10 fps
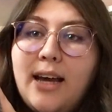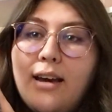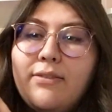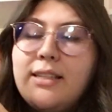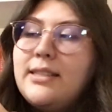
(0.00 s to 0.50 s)

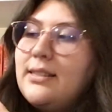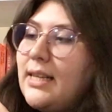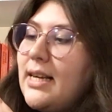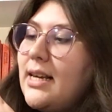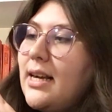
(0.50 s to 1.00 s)
of the
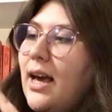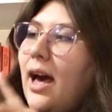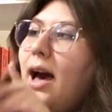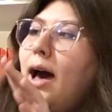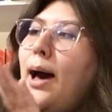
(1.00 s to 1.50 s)
Sea.
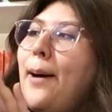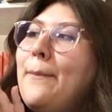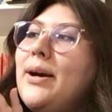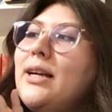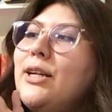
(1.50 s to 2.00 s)
I
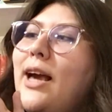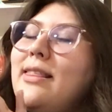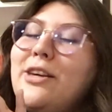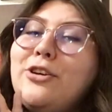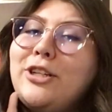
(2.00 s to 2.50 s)

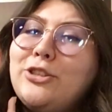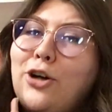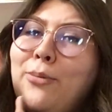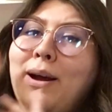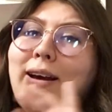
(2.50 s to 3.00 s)
think you already
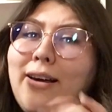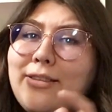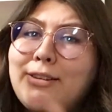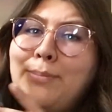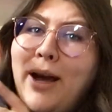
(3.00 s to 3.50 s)
saw my
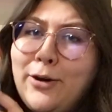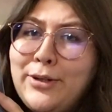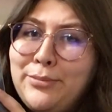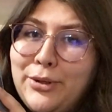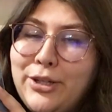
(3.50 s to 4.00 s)
other
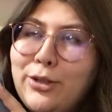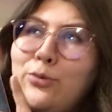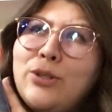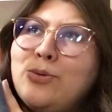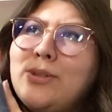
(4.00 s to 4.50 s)
pirate book,
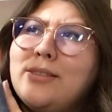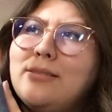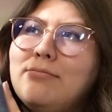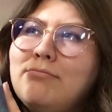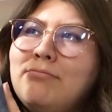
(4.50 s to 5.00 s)
which was
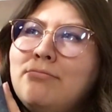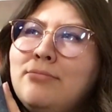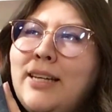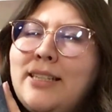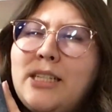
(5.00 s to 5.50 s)

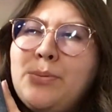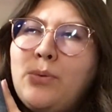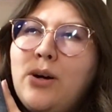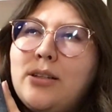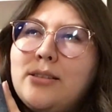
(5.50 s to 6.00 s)
In Deeper
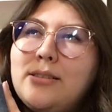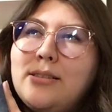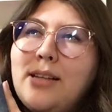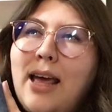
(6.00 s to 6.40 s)
Waters.